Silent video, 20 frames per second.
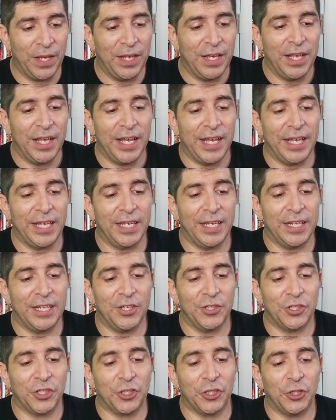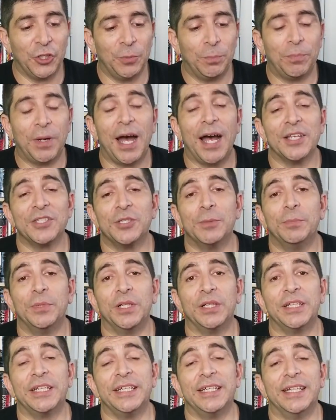there's a good
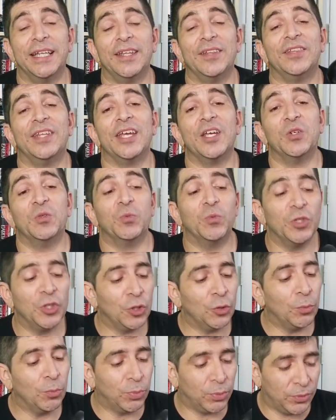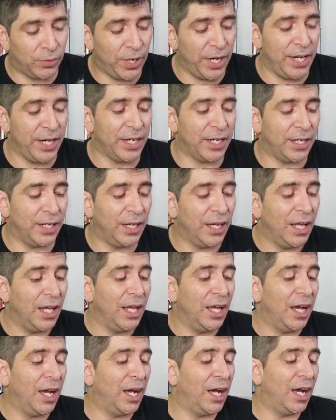possibility that they will break.
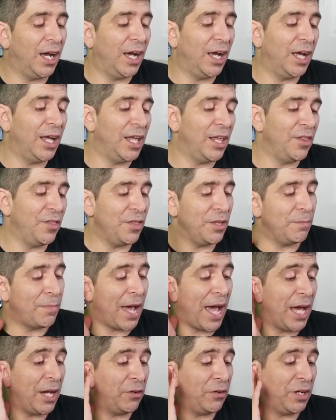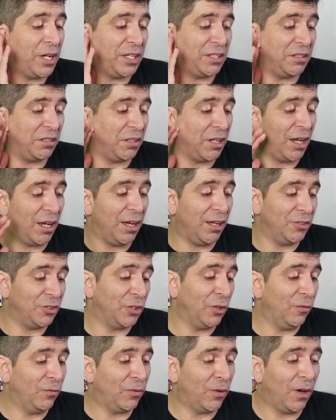The batteries,
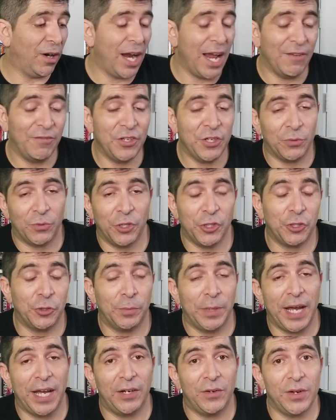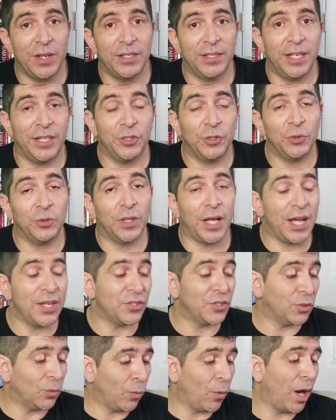so far I have the original batteries. They do last
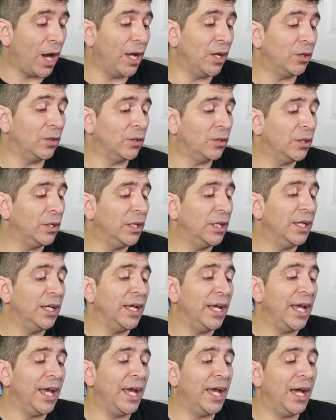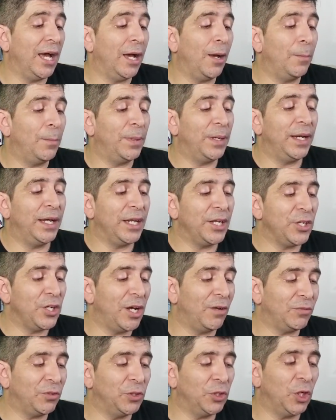a while, but you
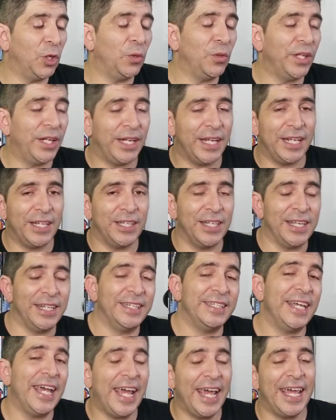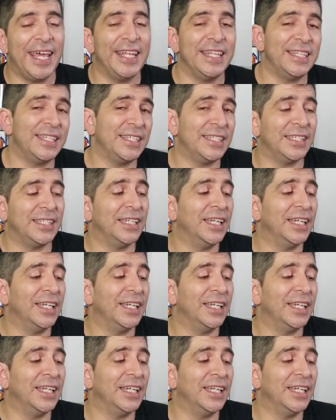have to know that in intense